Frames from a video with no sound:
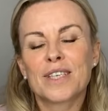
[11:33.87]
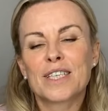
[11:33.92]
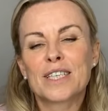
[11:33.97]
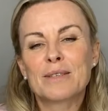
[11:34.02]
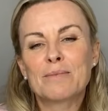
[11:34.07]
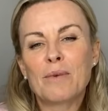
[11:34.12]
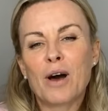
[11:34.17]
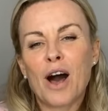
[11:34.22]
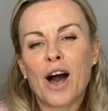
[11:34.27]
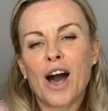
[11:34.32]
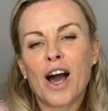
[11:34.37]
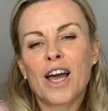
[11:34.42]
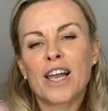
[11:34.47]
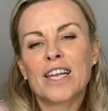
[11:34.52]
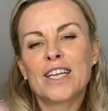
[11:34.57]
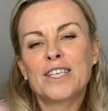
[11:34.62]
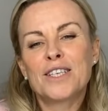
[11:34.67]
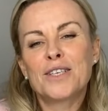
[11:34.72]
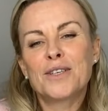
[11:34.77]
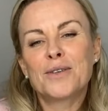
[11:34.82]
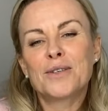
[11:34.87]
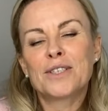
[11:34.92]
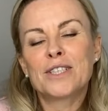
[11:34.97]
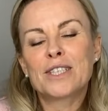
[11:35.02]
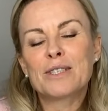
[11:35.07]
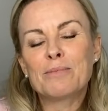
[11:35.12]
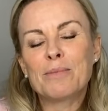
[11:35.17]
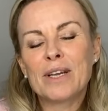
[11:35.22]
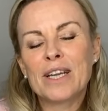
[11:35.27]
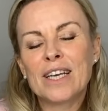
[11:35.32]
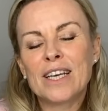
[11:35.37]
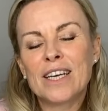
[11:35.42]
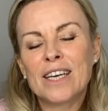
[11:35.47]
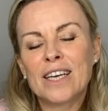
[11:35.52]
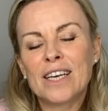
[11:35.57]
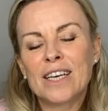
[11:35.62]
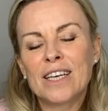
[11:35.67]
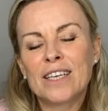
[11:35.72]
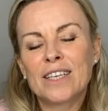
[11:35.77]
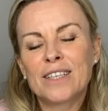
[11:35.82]
Smile into your
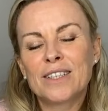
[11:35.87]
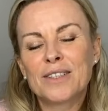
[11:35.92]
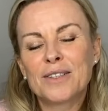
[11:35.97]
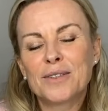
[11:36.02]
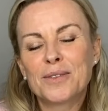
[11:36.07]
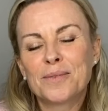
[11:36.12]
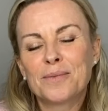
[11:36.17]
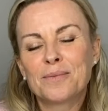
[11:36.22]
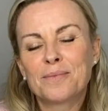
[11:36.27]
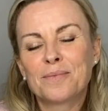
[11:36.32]
spleen.